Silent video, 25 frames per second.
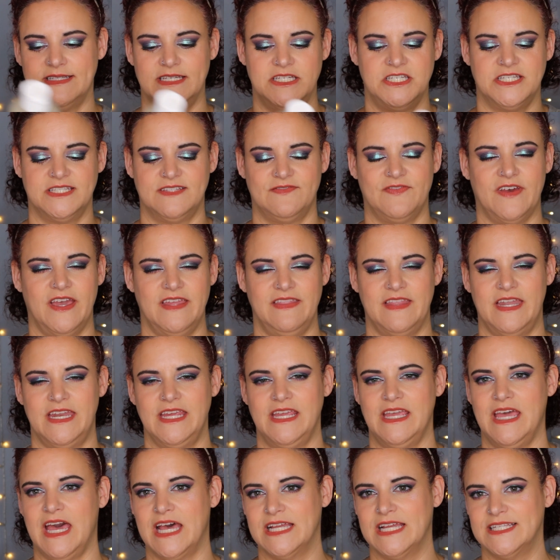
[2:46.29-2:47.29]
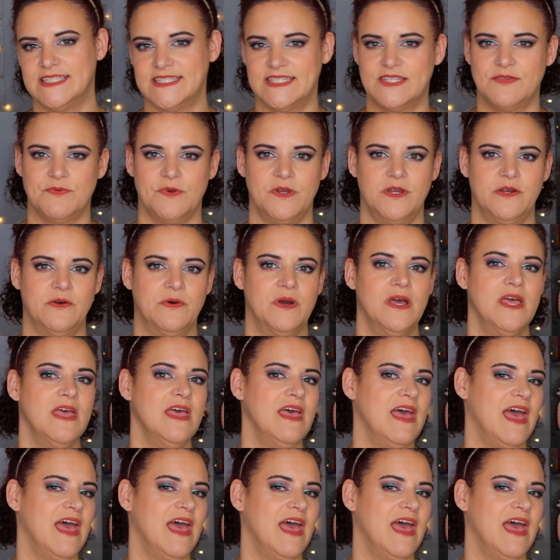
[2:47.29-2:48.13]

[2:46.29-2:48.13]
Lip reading: I just find that it cuts through